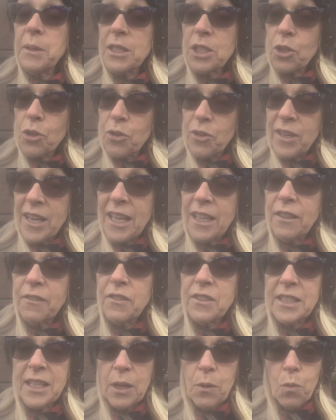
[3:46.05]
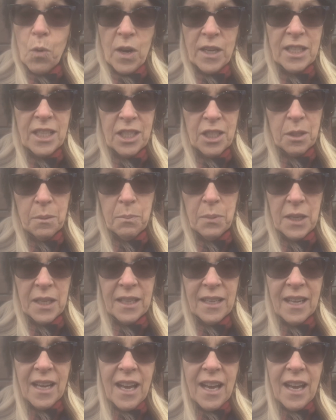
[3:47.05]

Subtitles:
as creative as they wanted to be.